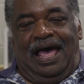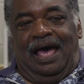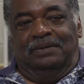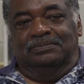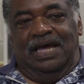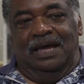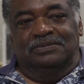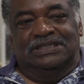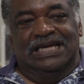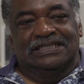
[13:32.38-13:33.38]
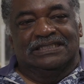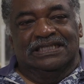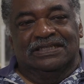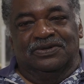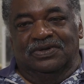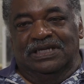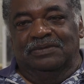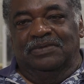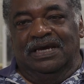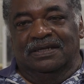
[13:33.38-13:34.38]
I'm texting or
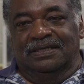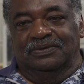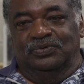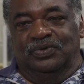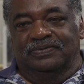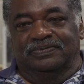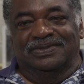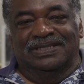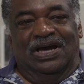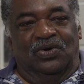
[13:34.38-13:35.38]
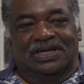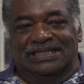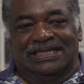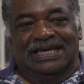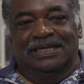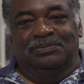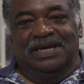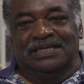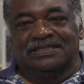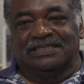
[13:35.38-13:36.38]
emailing with on a daily
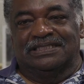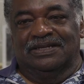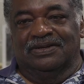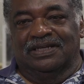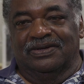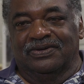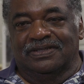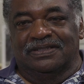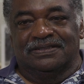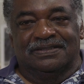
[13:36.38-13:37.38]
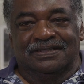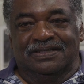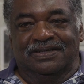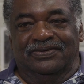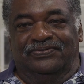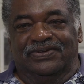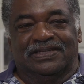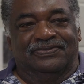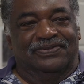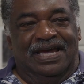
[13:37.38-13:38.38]
basis still, and here it is
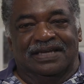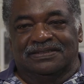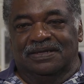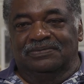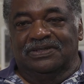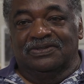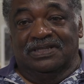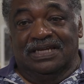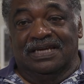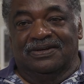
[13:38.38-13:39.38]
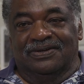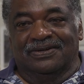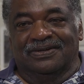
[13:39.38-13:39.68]
55 some years later.